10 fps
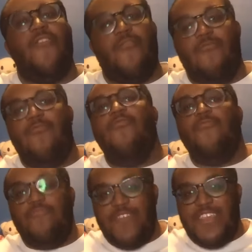Will
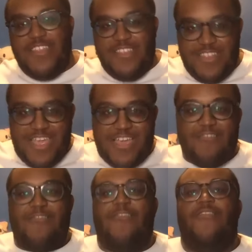be
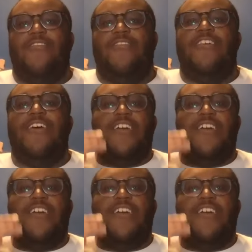now on